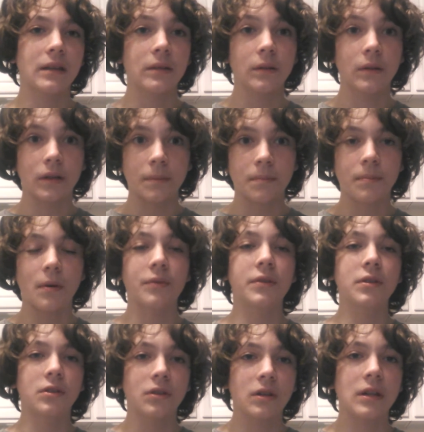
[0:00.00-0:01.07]
look at both
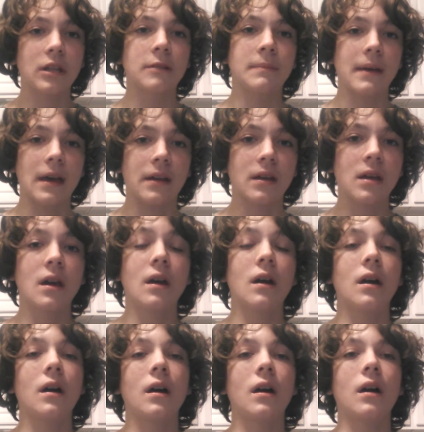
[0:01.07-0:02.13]
the good and the bad.
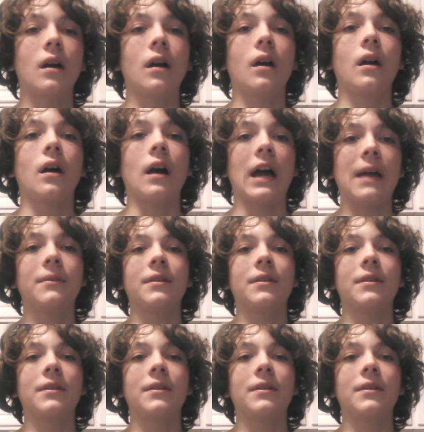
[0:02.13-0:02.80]
I'm